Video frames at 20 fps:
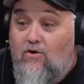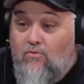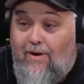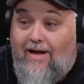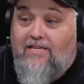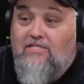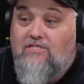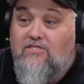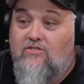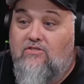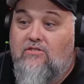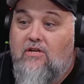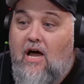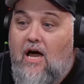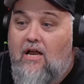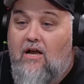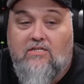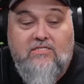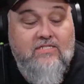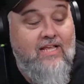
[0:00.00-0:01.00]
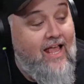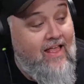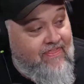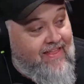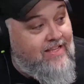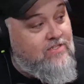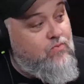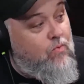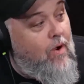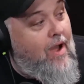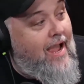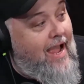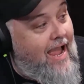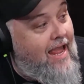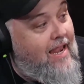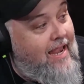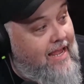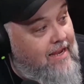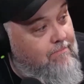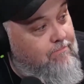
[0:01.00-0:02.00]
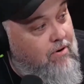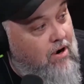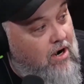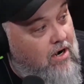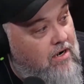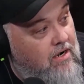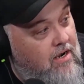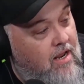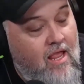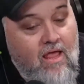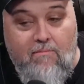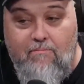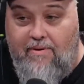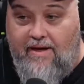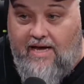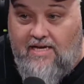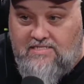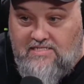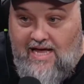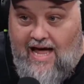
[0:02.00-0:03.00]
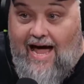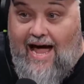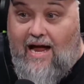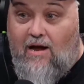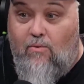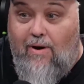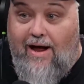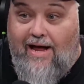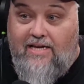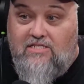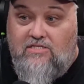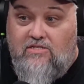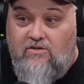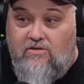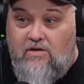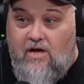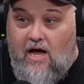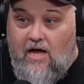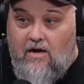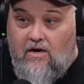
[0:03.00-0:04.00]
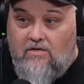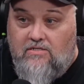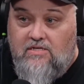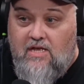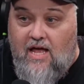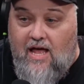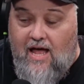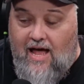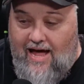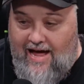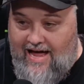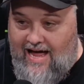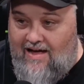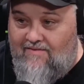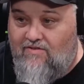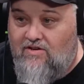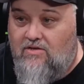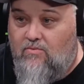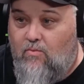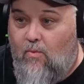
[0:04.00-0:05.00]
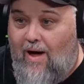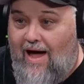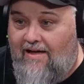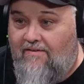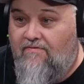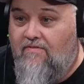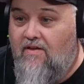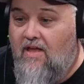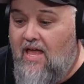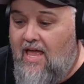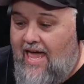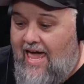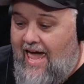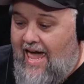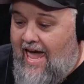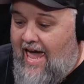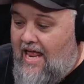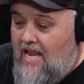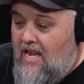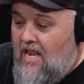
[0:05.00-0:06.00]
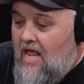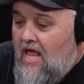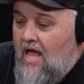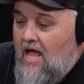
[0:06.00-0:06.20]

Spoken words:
raised 2 daughters, that's why I like Bert, because I raised 2 daughters. I have a wife, and